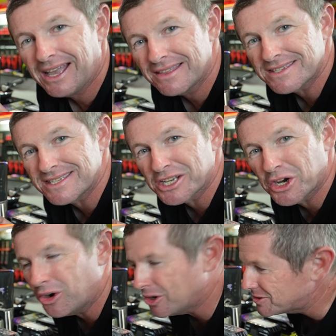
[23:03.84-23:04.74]
This is a
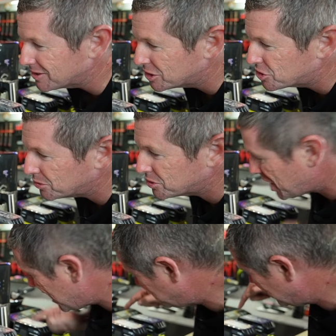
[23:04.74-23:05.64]
cord to the dual
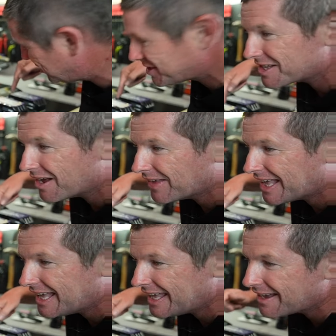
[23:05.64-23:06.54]
charger just over
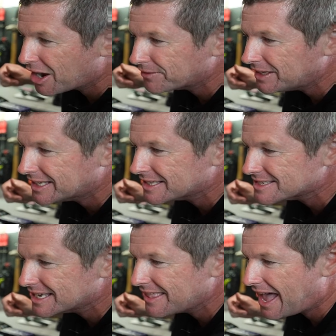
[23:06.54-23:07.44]
here. Hopefully you can
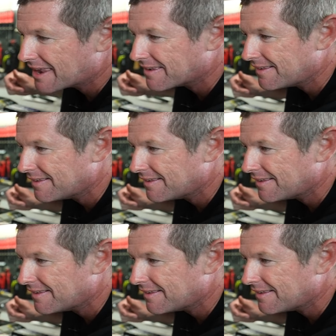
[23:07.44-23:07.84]
see that.